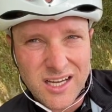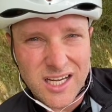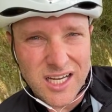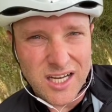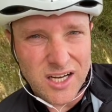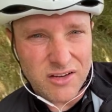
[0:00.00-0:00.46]

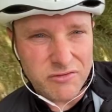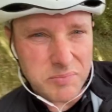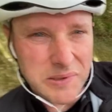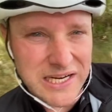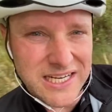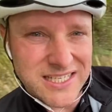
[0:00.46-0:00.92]
Uh, I've
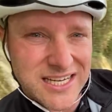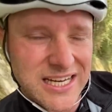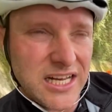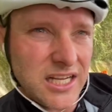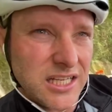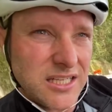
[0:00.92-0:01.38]
passed
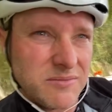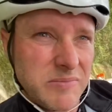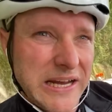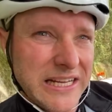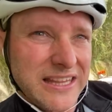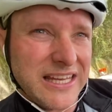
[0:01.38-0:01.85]
Cal, he's
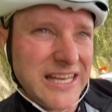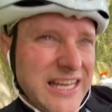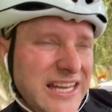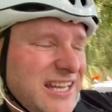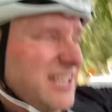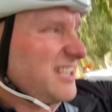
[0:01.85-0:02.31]
back
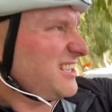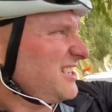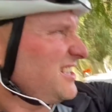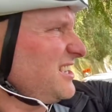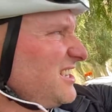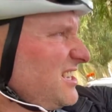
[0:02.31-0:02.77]
there.
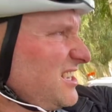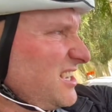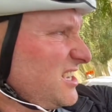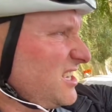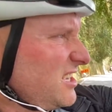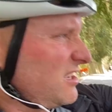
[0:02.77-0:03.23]

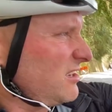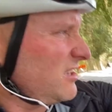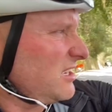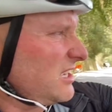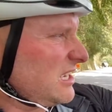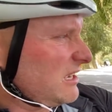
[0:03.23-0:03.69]

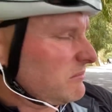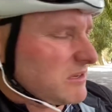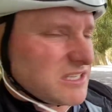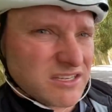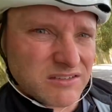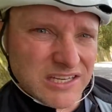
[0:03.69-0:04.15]
Um,
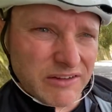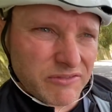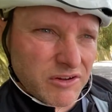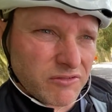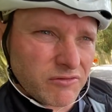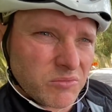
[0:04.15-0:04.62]
he's
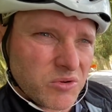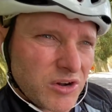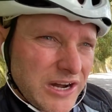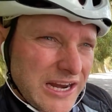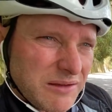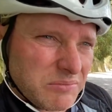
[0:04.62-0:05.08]
suffering from
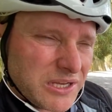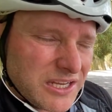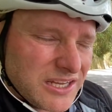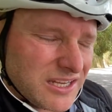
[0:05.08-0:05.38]
cramp.